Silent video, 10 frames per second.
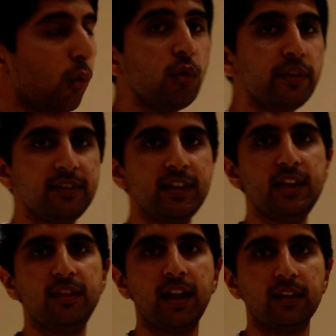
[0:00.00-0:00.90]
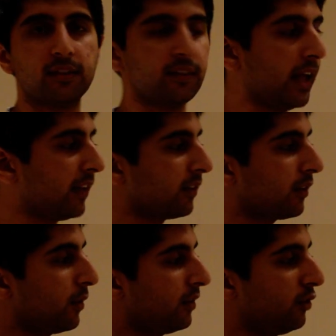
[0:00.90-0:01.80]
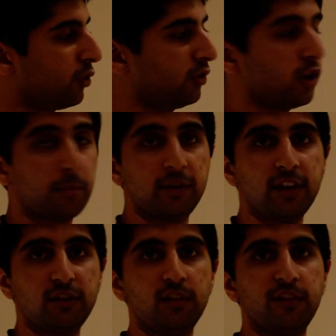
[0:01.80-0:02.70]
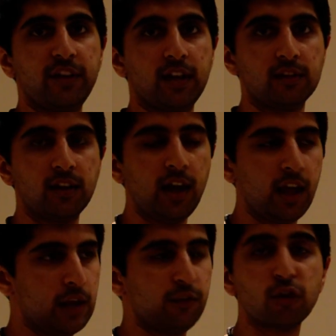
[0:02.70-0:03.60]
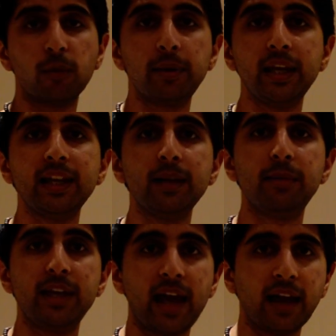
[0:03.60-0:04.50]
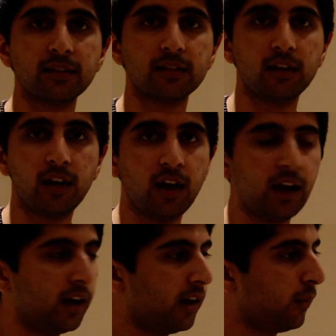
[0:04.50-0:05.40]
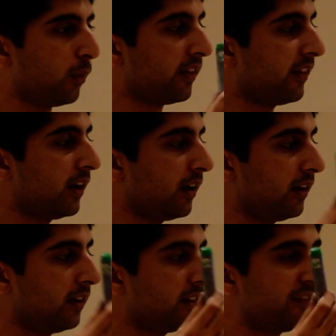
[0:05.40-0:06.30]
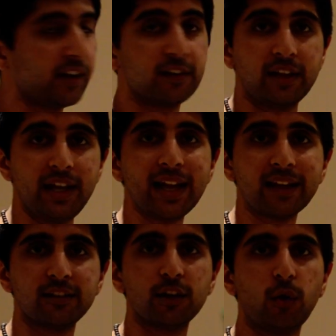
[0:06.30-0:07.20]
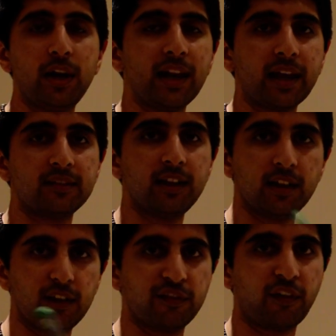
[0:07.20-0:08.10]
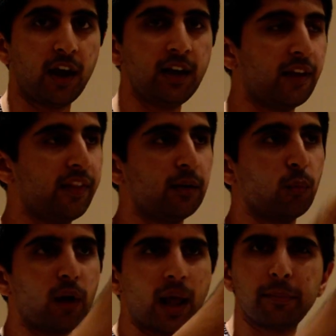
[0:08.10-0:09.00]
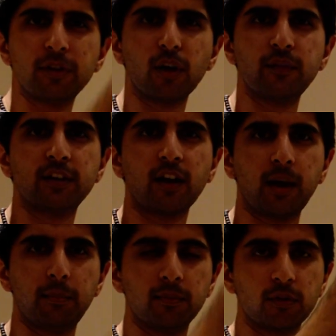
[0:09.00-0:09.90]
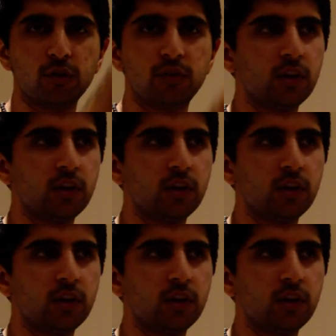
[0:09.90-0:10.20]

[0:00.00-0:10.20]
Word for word: all these key things. That goes into your interpretation of the figures. You've just got PDPS, whether the, the figures are elastic or inelastic is fine, and then what happens over time. So,